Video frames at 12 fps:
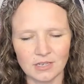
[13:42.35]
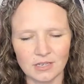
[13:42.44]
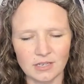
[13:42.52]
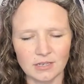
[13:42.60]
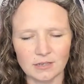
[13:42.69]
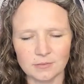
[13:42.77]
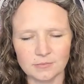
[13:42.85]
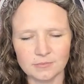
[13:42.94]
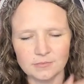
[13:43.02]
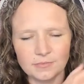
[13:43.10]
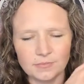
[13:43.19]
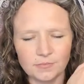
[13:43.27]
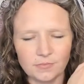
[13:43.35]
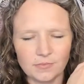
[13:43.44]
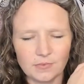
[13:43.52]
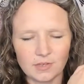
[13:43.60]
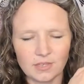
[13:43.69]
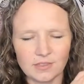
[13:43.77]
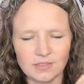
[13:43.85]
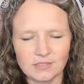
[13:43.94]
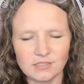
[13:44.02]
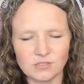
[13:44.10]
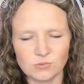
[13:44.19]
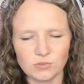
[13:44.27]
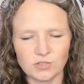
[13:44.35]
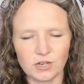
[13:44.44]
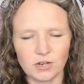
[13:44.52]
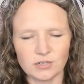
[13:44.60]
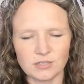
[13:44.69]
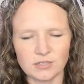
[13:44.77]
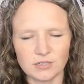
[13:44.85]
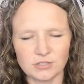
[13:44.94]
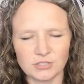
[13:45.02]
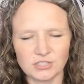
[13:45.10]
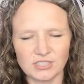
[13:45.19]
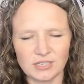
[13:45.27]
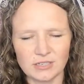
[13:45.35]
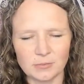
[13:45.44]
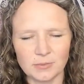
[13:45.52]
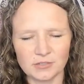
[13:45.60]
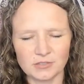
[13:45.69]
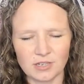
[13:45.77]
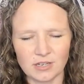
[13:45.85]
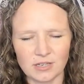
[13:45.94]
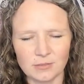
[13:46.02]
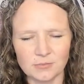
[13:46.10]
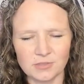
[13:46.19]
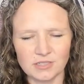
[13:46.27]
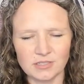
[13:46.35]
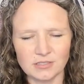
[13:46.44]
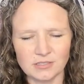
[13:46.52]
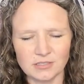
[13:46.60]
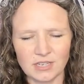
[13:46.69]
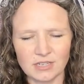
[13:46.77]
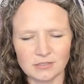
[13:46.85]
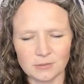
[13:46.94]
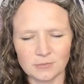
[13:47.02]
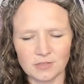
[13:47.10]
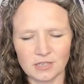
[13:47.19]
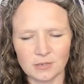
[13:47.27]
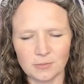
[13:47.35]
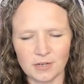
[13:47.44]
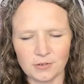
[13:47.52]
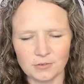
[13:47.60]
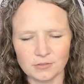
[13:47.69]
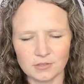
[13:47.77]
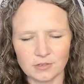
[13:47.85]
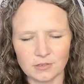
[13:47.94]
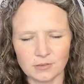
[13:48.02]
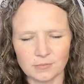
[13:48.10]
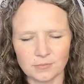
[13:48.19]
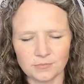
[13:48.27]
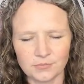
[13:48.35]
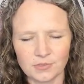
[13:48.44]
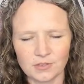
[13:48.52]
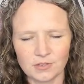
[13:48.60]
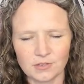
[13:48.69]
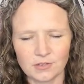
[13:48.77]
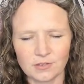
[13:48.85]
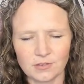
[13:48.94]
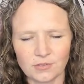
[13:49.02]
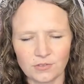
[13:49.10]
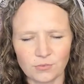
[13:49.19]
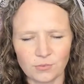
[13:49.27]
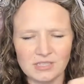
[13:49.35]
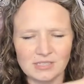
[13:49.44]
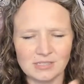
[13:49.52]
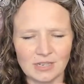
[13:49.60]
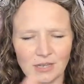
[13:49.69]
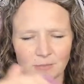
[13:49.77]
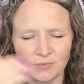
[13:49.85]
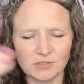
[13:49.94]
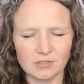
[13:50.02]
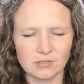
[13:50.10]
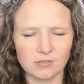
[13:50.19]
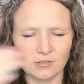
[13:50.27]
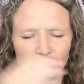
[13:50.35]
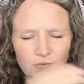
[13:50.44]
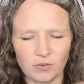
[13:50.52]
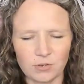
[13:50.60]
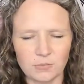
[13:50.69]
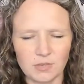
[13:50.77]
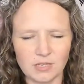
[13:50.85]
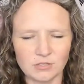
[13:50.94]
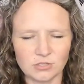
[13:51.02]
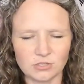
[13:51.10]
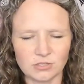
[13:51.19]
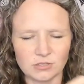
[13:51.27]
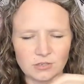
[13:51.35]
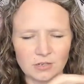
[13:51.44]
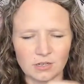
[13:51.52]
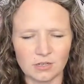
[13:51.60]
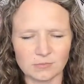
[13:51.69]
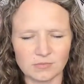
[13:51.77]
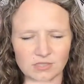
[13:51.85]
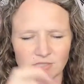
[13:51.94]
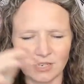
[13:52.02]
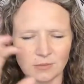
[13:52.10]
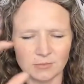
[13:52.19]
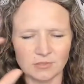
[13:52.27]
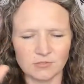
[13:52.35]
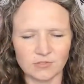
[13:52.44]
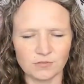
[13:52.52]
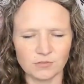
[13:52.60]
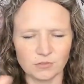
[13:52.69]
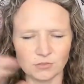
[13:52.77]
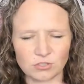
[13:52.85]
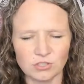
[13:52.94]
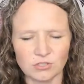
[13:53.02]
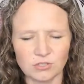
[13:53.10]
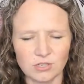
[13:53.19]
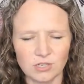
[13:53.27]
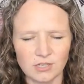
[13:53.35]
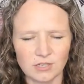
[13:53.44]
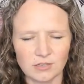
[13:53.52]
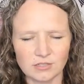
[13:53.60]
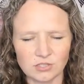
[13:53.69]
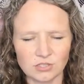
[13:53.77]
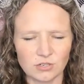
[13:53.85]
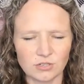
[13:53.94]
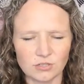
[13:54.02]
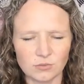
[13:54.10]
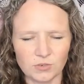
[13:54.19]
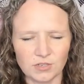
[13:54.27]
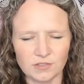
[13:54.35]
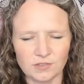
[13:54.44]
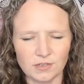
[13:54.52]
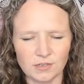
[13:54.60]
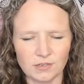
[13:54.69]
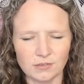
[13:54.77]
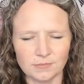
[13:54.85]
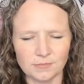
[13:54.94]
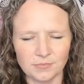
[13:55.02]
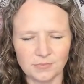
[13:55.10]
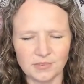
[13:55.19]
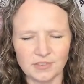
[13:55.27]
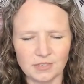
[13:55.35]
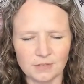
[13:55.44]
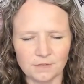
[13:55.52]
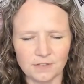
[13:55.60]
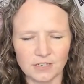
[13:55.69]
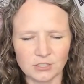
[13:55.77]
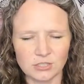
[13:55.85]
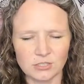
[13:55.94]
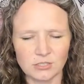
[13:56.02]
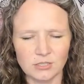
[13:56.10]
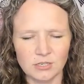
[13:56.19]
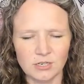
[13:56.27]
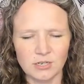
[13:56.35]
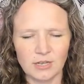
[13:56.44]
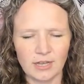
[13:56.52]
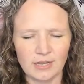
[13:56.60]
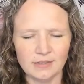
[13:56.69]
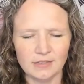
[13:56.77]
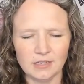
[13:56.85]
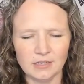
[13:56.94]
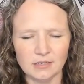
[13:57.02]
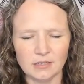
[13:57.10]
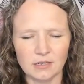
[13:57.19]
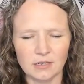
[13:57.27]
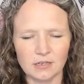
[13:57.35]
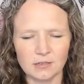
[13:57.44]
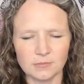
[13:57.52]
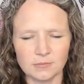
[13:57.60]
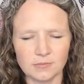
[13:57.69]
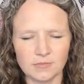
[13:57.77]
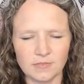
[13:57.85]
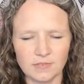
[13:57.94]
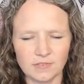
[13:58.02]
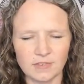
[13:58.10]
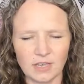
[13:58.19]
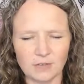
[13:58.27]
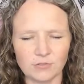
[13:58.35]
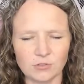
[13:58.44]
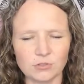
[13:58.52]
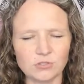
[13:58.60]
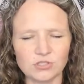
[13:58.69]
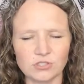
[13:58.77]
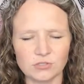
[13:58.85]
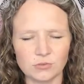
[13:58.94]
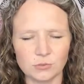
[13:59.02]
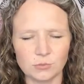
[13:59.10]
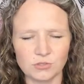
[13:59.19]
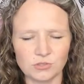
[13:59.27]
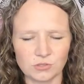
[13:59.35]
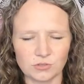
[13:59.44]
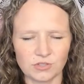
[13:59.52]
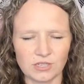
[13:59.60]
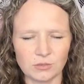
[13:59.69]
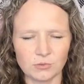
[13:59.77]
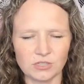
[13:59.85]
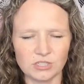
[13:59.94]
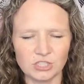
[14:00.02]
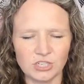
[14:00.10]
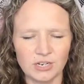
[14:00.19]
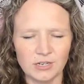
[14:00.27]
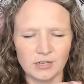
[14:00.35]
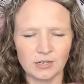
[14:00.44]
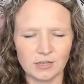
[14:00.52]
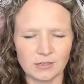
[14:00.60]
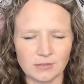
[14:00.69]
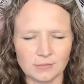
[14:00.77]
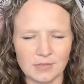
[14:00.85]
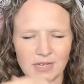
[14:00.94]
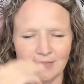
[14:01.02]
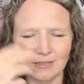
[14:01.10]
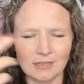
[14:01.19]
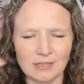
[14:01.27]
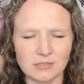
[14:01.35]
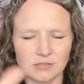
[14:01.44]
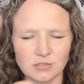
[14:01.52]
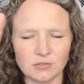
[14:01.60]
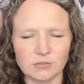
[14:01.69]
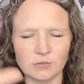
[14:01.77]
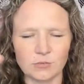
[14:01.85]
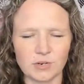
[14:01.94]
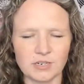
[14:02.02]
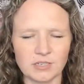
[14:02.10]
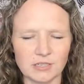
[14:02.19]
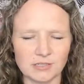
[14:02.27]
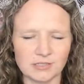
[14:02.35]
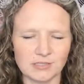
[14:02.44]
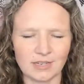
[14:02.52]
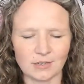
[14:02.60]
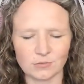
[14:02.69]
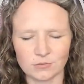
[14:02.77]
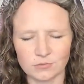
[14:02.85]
um, this is really hard to understand about time, but he's saying something about um, three steps, uh, three major um, steps of evolution that started with um, the infection and then um, the evolution to a musical language um, and then to where he is now.